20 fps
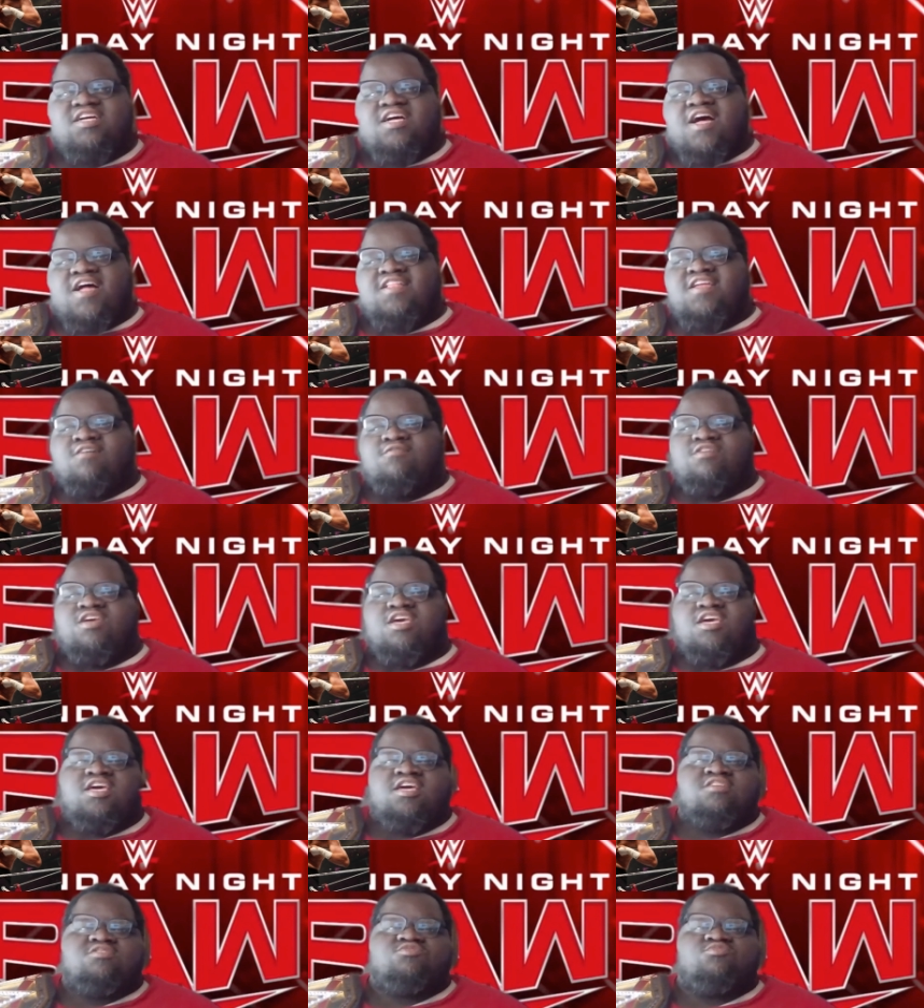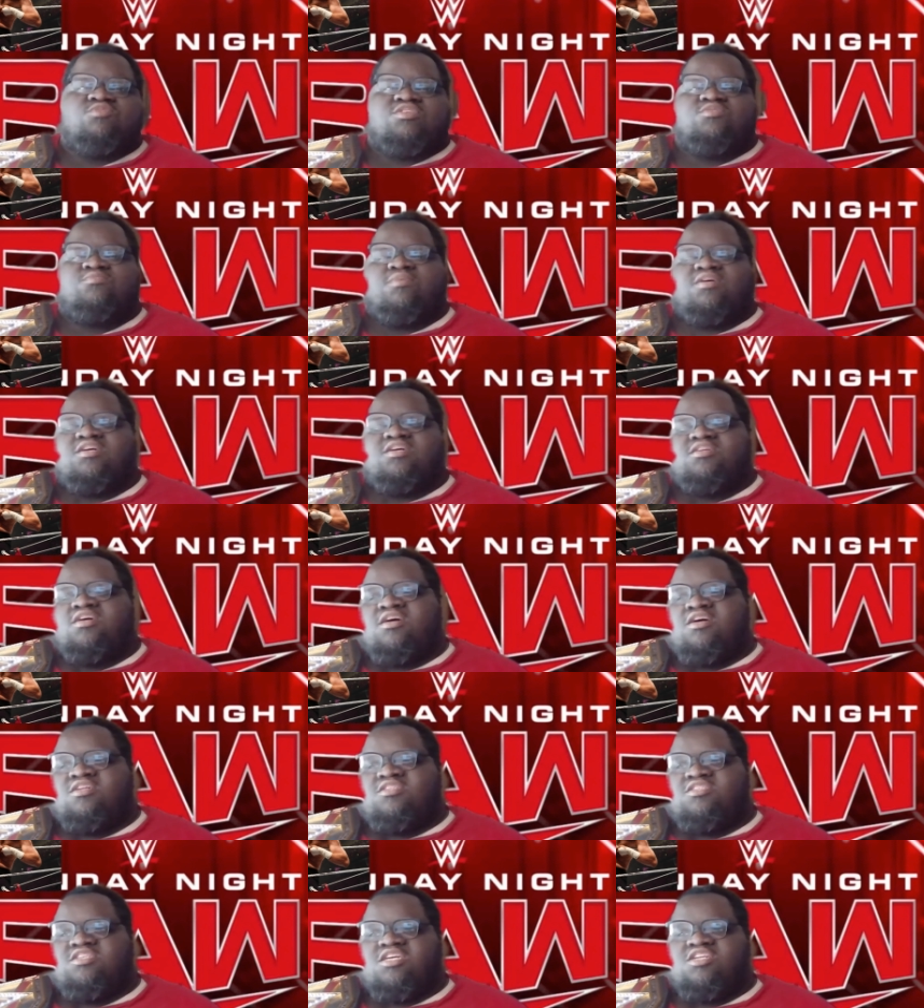and then we get interrupted
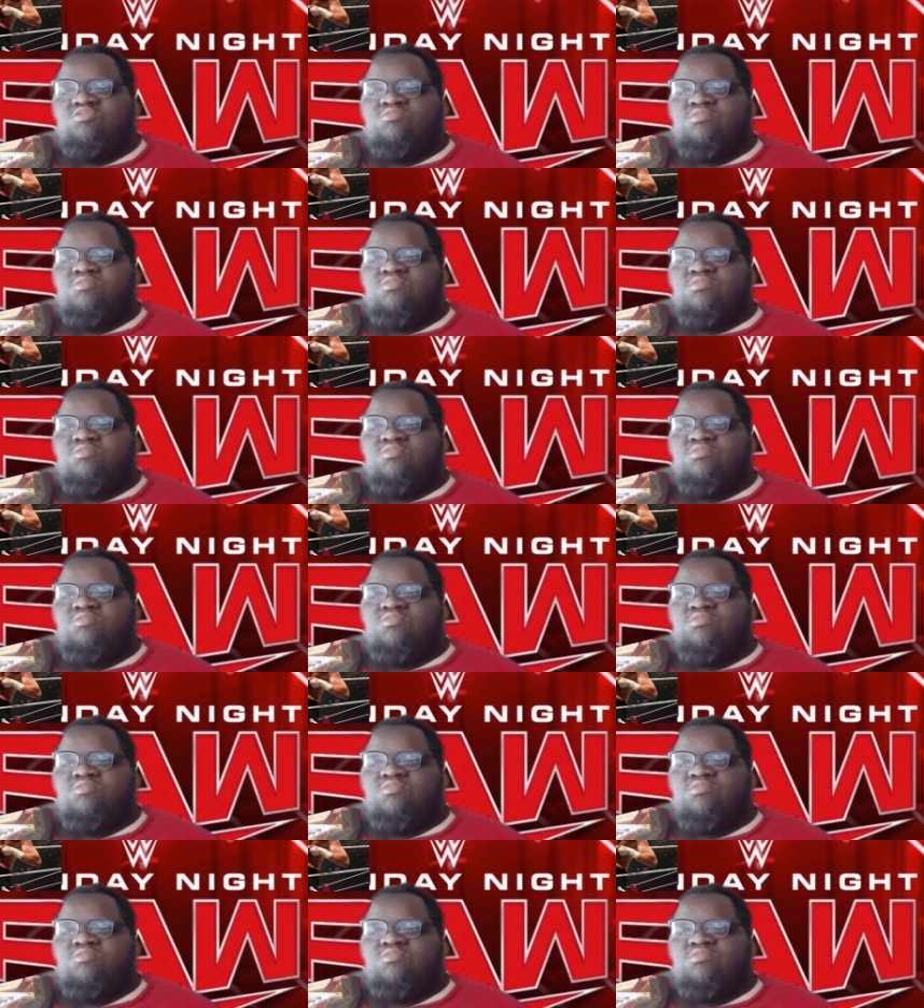by J.D.